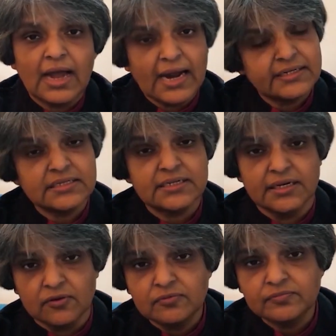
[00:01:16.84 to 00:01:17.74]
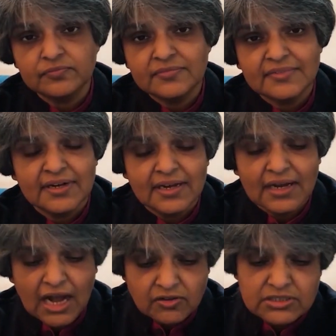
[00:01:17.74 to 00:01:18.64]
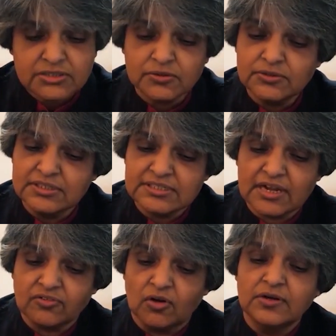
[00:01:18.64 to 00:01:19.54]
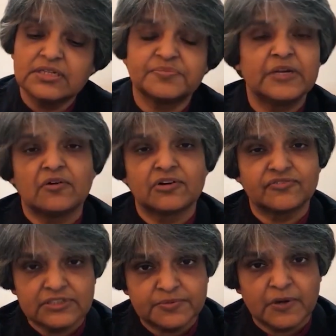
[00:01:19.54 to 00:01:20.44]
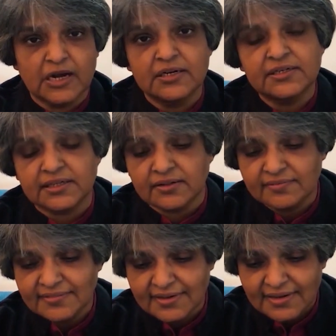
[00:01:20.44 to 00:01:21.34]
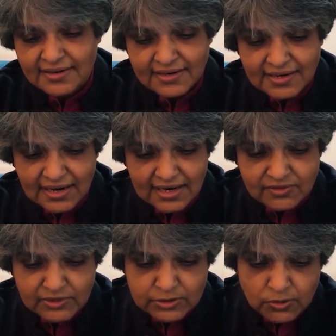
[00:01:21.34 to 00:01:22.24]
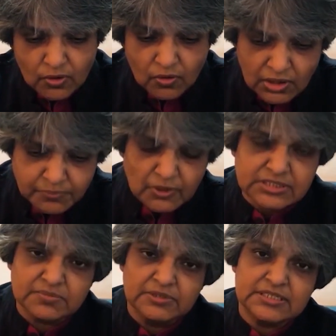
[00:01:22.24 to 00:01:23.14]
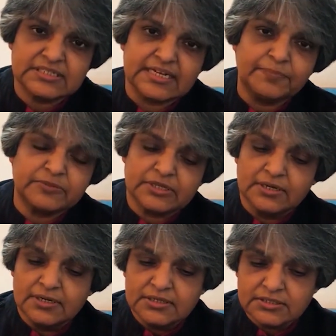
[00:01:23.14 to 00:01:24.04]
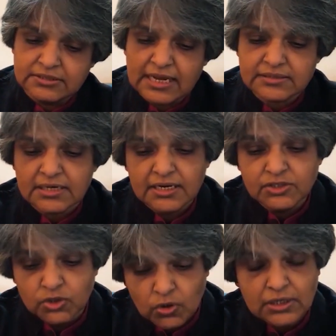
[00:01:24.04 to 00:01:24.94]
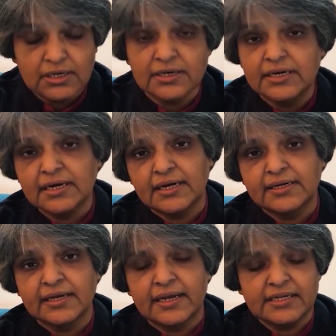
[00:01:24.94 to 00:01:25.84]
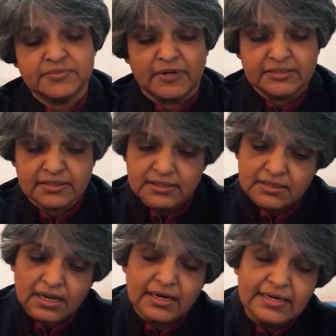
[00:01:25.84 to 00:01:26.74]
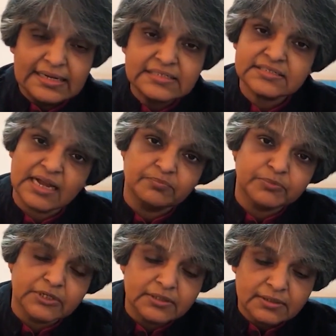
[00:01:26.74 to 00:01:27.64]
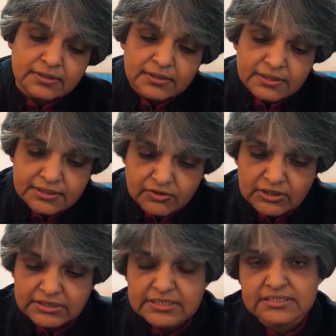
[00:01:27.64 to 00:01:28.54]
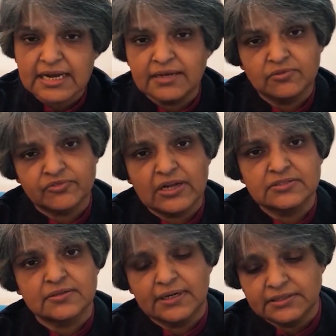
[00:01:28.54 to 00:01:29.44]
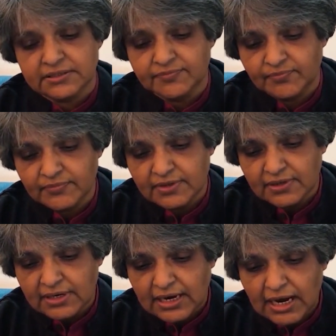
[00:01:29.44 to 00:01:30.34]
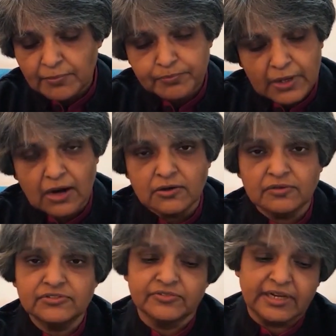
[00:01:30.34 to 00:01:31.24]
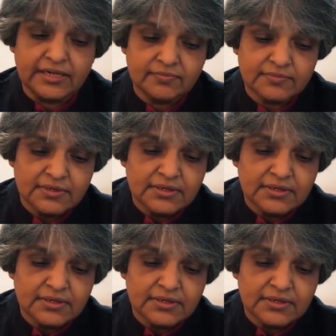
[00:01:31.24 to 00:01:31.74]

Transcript: At SNU, our students have always been our first priority, and we took all possible steps so that your learning and engagement are least hampered during this time of isolation. I'm proud of the way